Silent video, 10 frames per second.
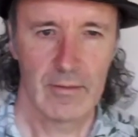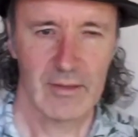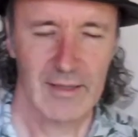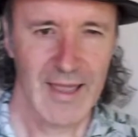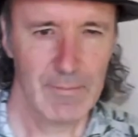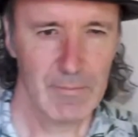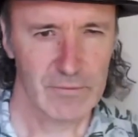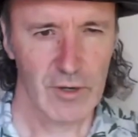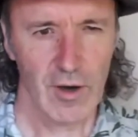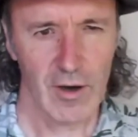The Lamb of
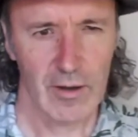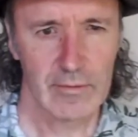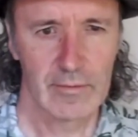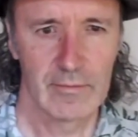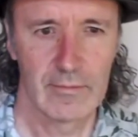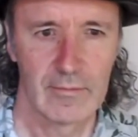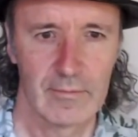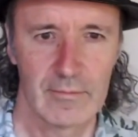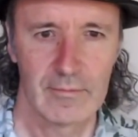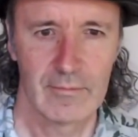God?
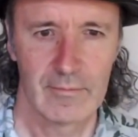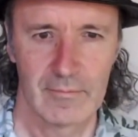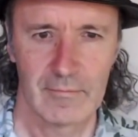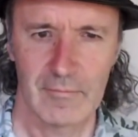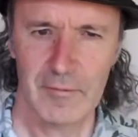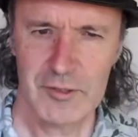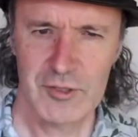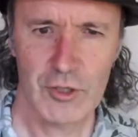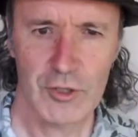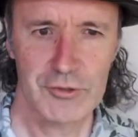What was
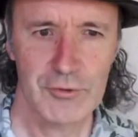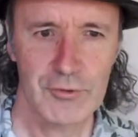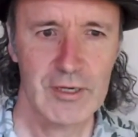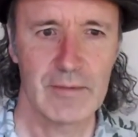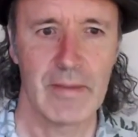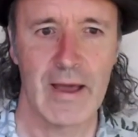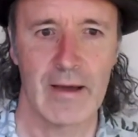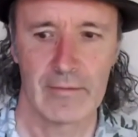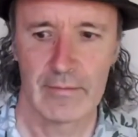John talking about?